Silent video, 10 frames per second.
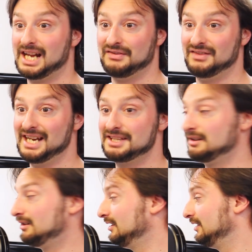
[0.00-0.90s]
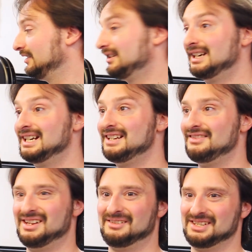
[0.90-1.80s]
and that's all.
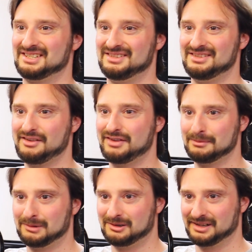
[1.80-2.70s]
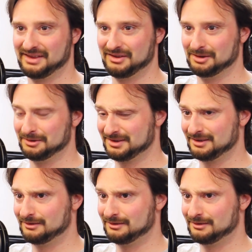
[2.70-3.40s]
There is nothing more in those